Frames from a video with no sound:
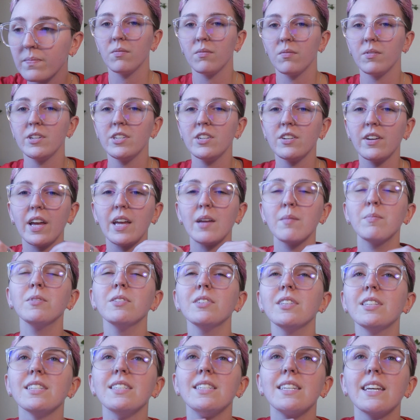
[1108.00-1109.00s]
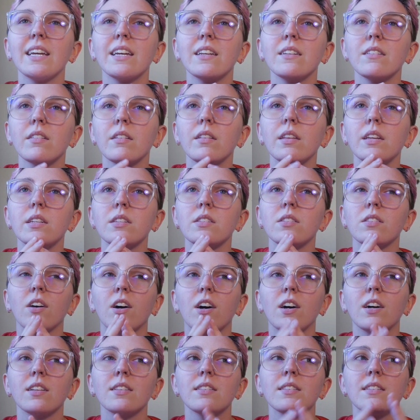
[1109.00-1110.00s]
When you're able to dig into these
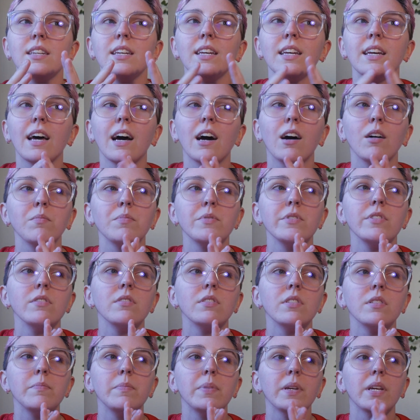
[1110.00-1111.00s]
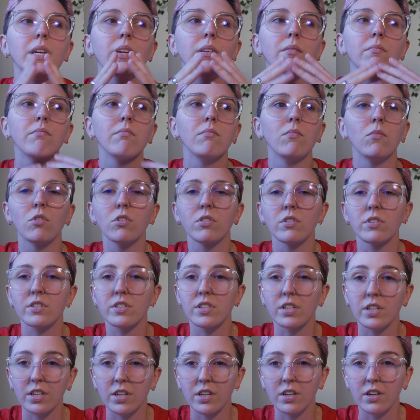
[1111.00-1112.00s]
thoughts, it helps you to be more
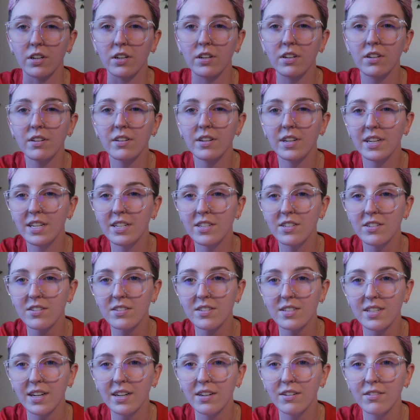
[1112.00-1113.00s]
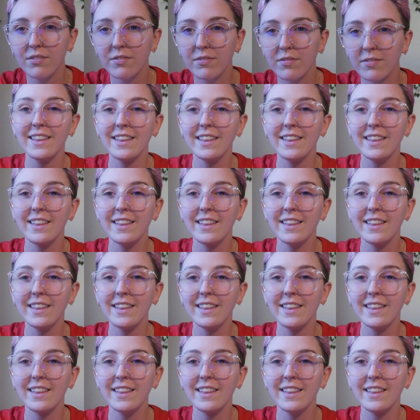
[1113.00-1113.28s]
secure in yourself.